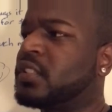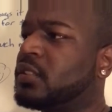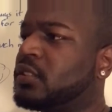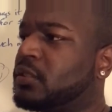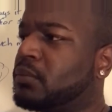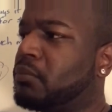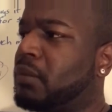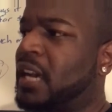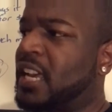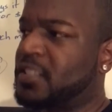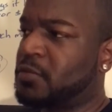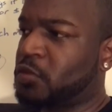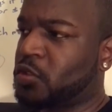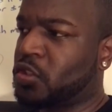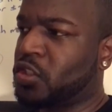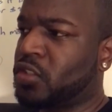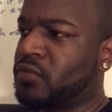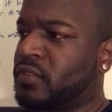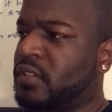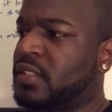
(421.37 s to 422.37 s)
she buys some
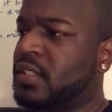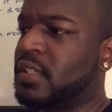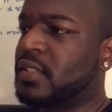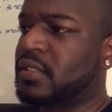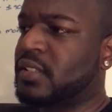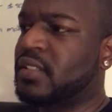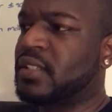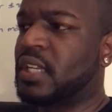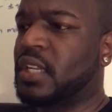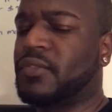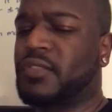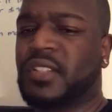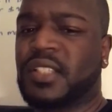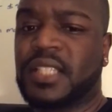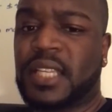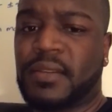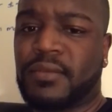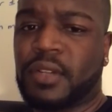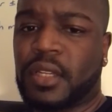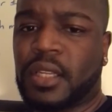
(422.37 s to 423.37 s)
shoes for 60, sell it for
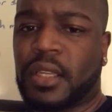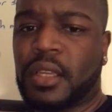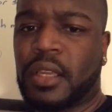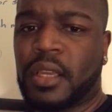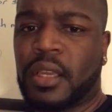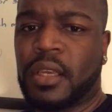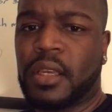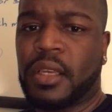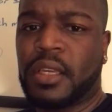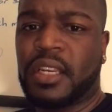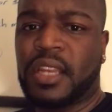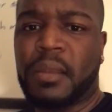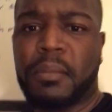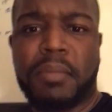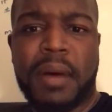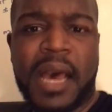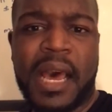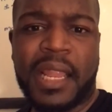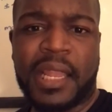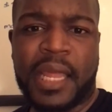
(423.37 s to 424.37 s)
70, and then
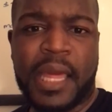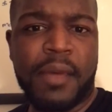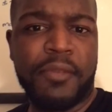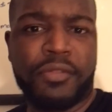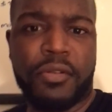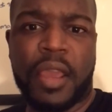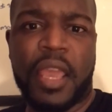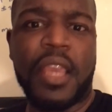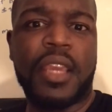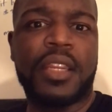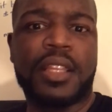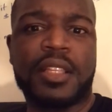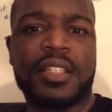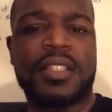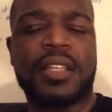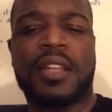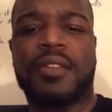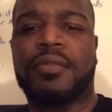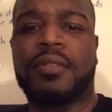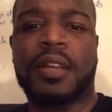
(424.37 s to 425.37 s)
buy a lamp for 80 and
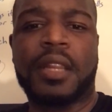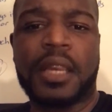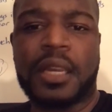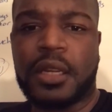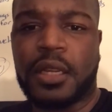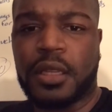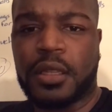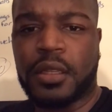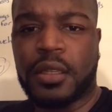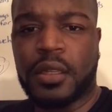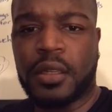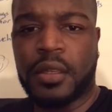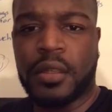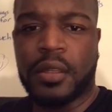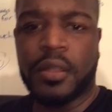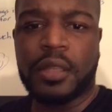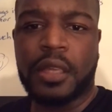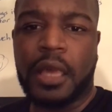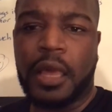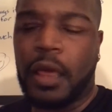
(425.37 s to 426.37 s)
sell it for 90,
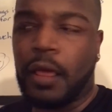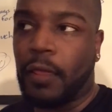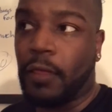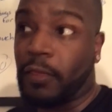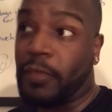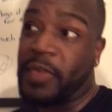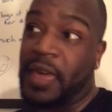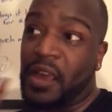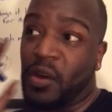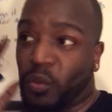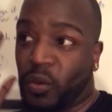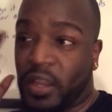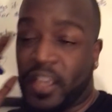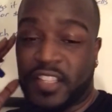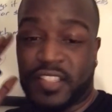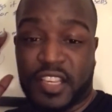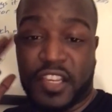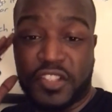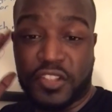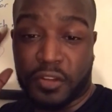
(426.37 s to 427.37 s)
that way
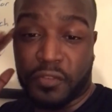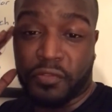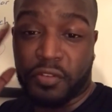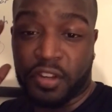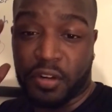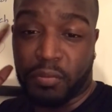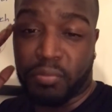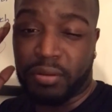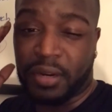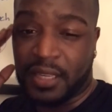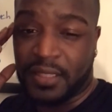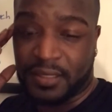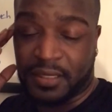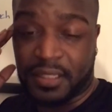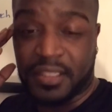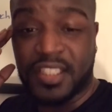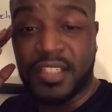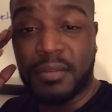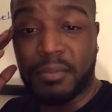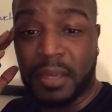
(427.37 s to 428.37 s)
it's easier for you to
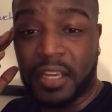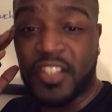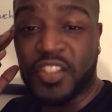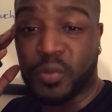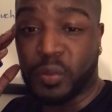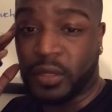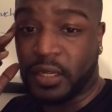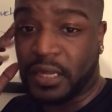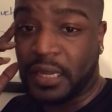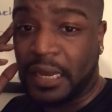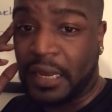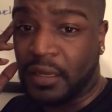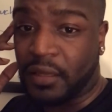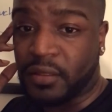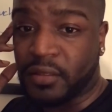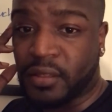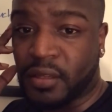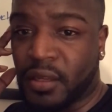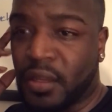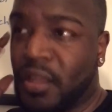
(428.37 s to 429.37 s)
process she made
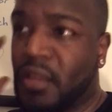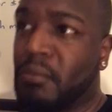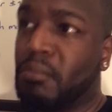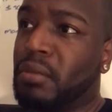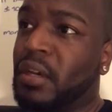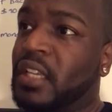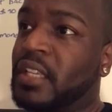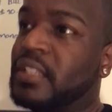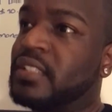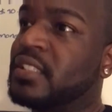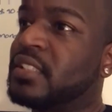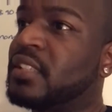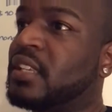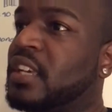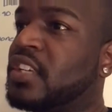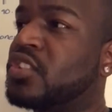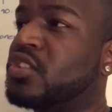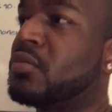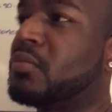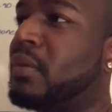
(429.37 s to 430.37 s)
$20. But it's just
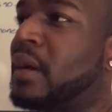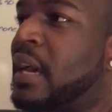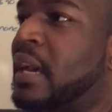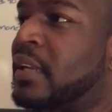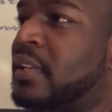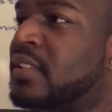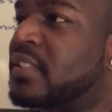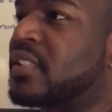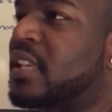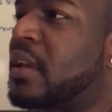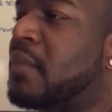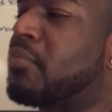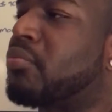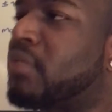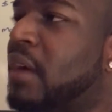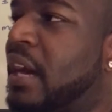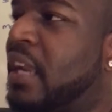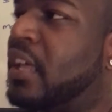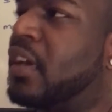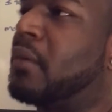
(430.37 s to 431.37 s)
because you buying the same
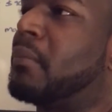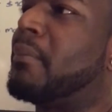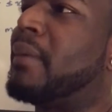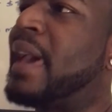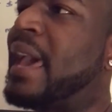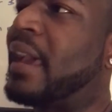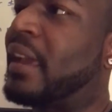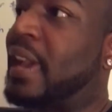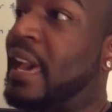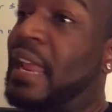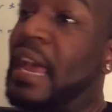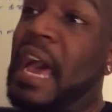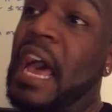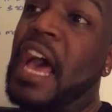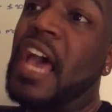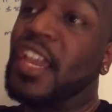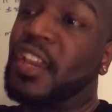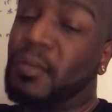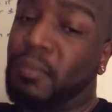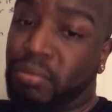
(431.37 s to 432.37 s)
product back at a
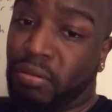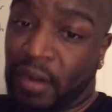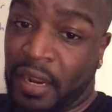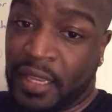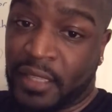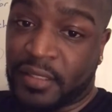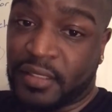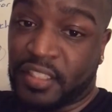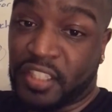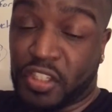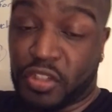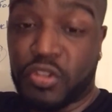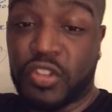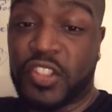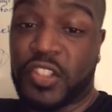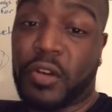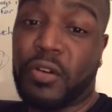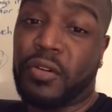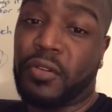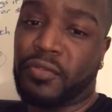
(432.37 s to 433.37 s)
higher price that you
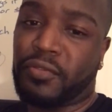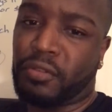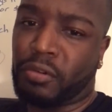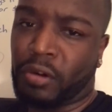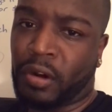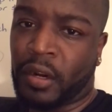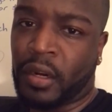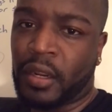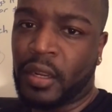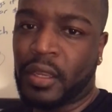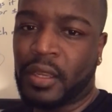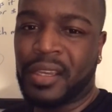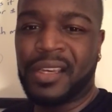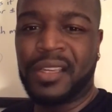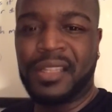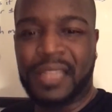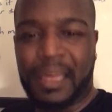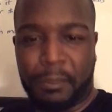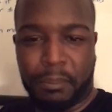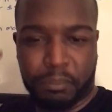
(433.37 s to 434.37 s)
sold it for,
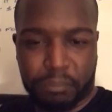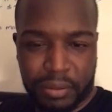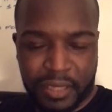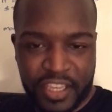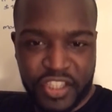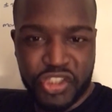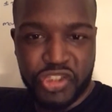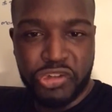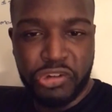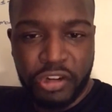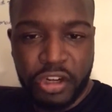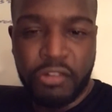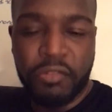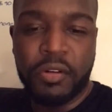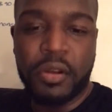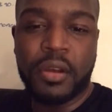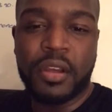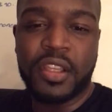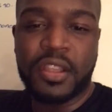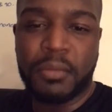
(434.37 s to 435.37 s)
that plays
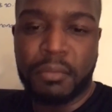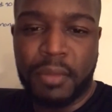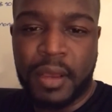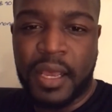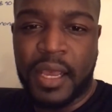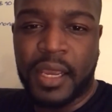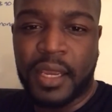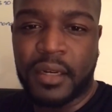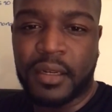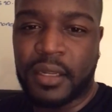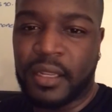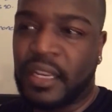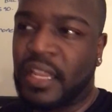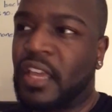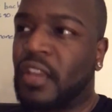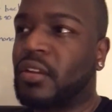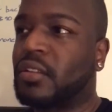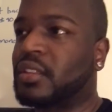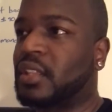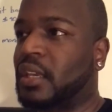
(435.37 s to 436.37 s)
trickery on your mind, and
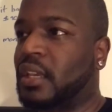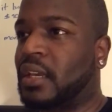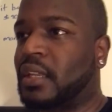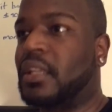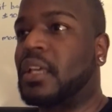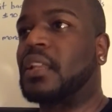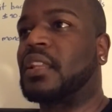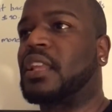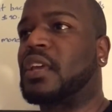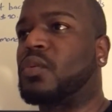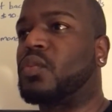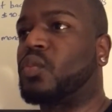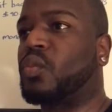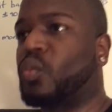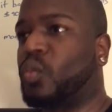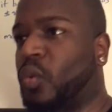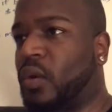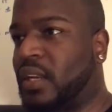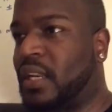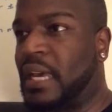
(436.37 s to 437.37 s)
now you're thinking that they
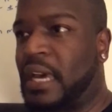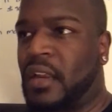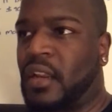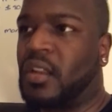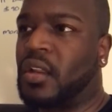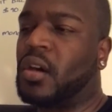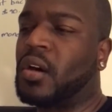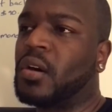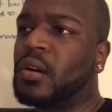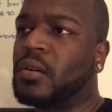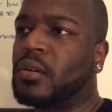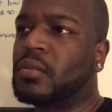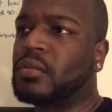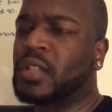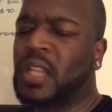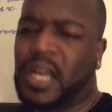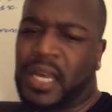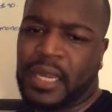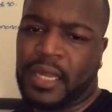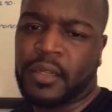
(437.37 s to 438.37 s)
went down in the hole.
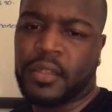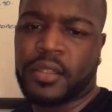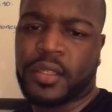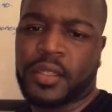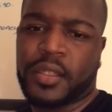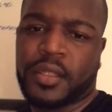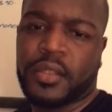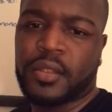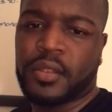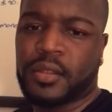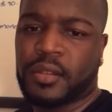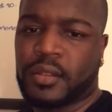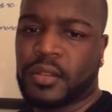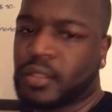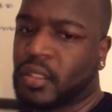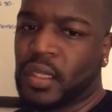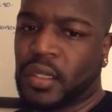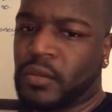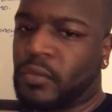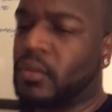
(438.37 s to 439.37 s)
Nah.
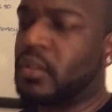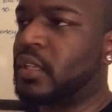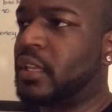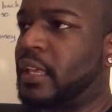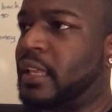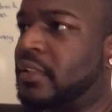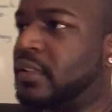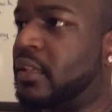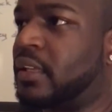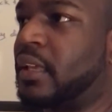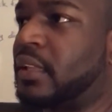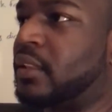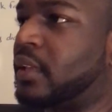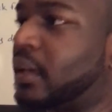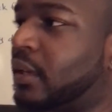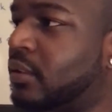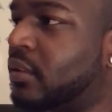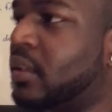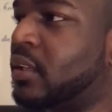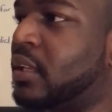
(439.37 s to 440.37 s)
No. At the
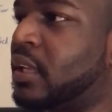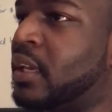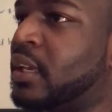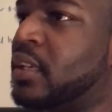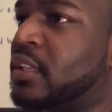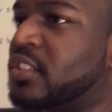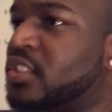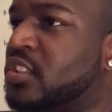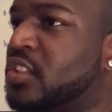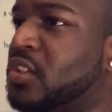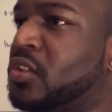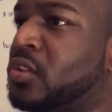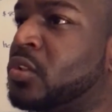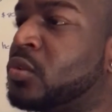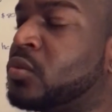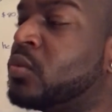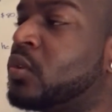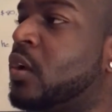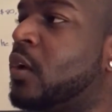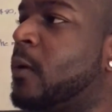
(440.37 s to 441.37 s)
end of the day, it's
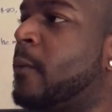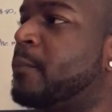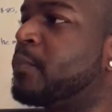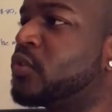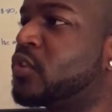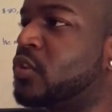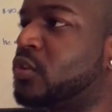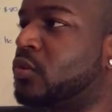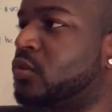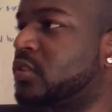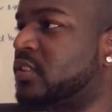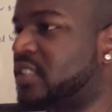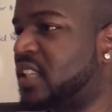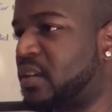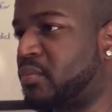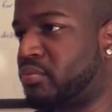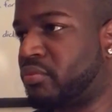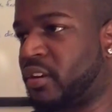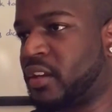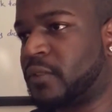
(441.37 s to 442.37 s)
still two
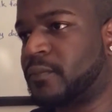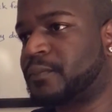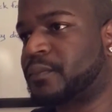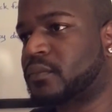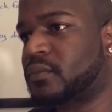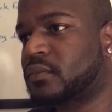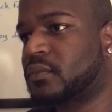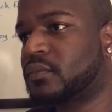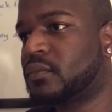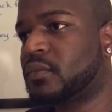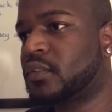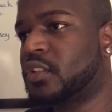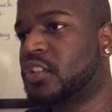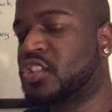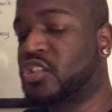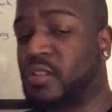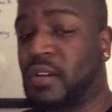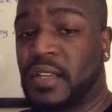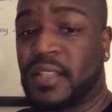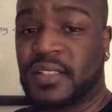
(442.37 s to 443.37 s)
separate
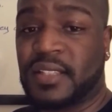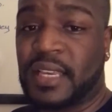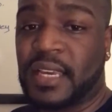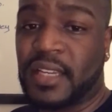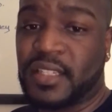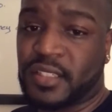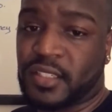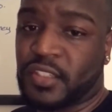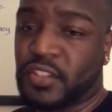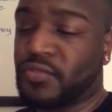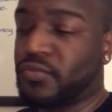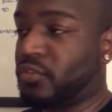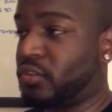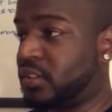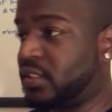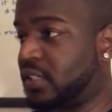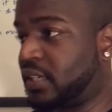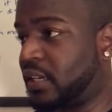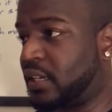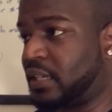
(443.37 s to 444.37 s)
transactions for
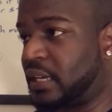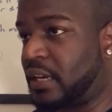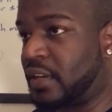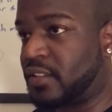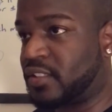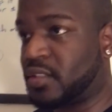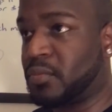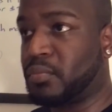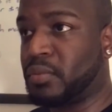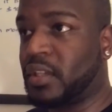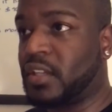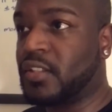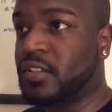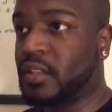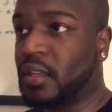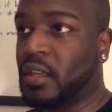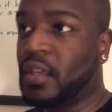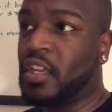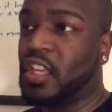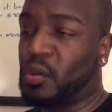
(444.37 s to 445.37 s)
$10 a
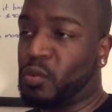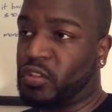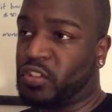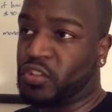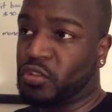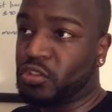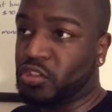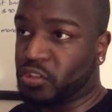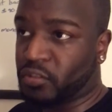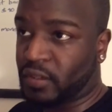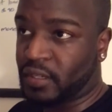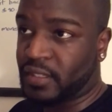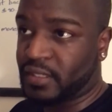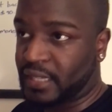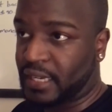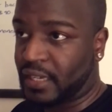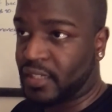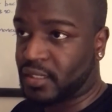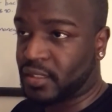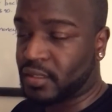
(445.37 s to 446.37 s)
piece. It was two
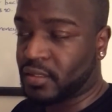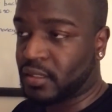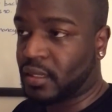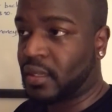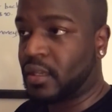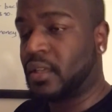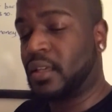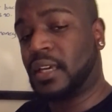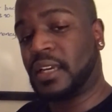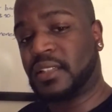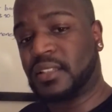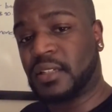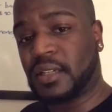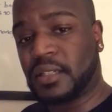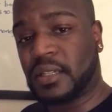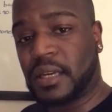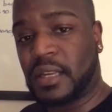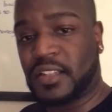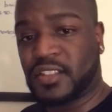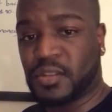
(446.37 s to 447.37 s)
transactions at
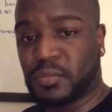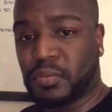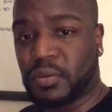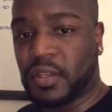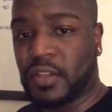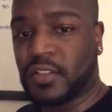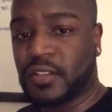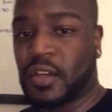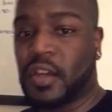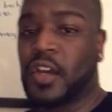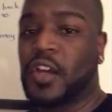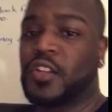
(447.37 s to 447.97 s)
$10 a piece,